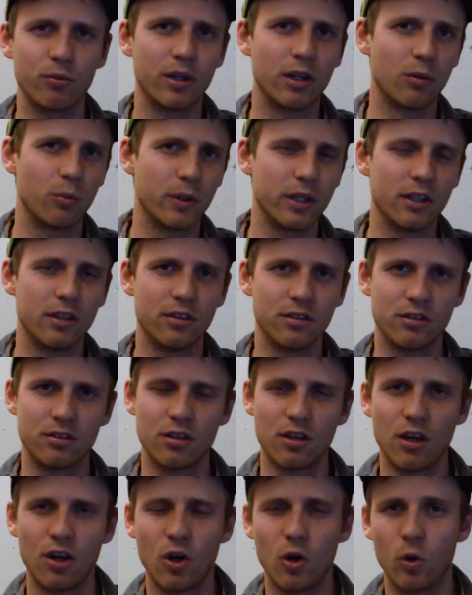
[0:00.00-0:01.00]
rear
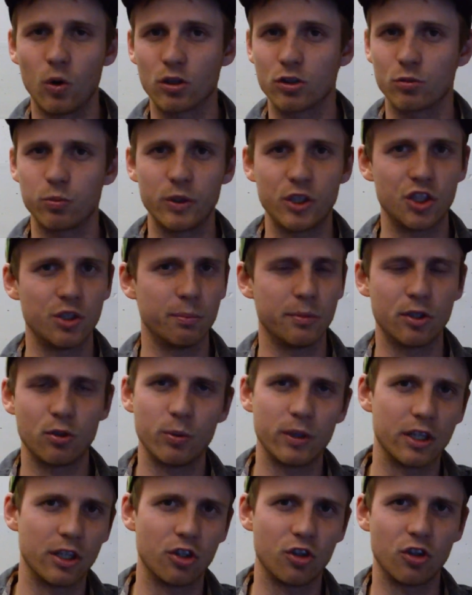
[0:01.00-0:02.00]
wheels or switching
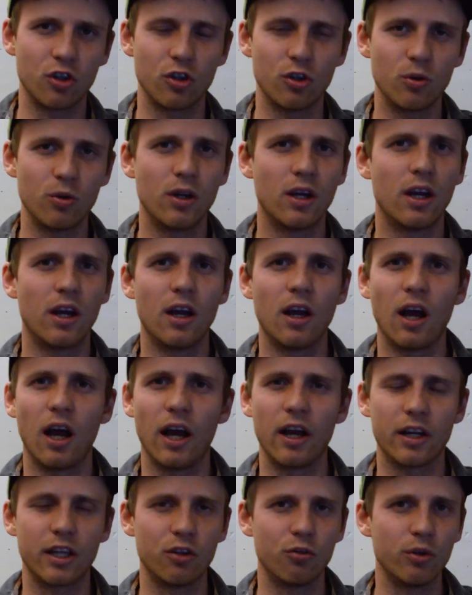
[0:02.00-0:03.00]
between the two.
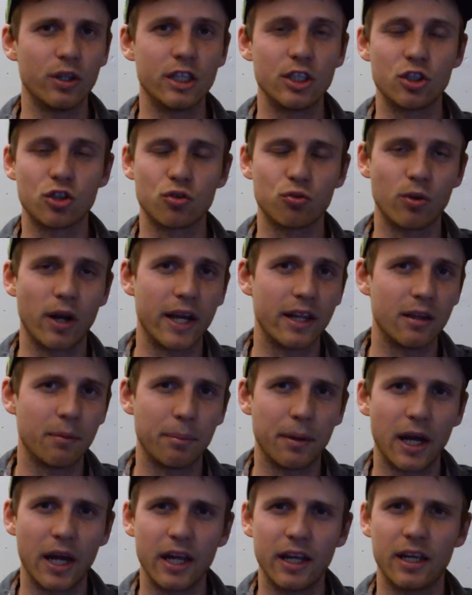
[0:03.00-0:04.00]
I can really just ride the
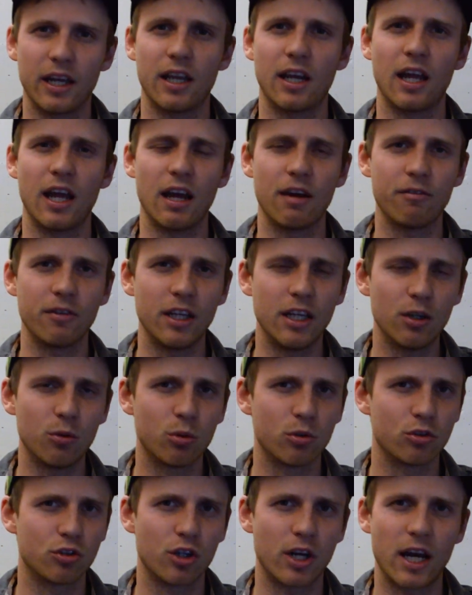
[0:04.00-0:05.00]
bike, and I have
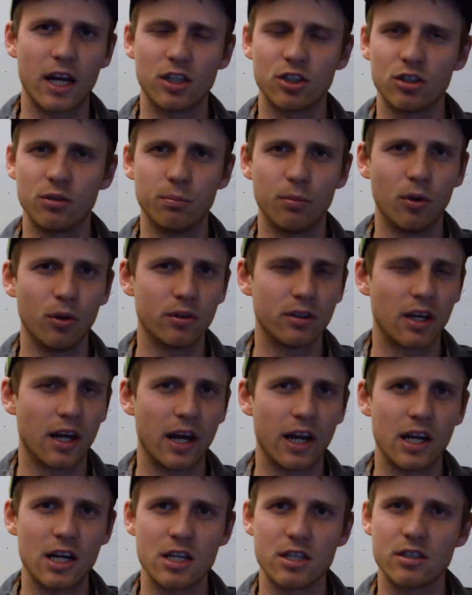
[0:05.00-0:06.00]
equal traction, both
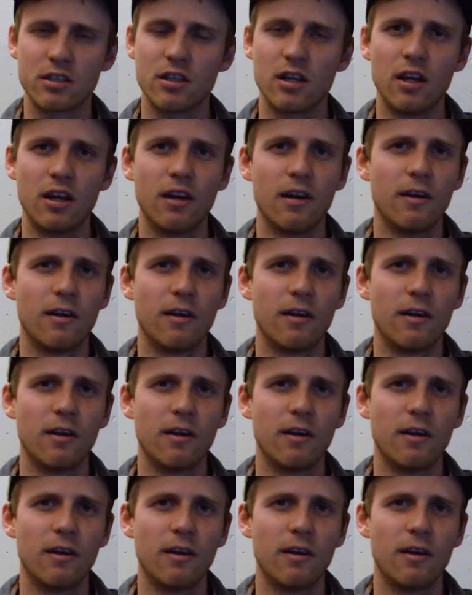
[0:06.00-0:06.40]
tires.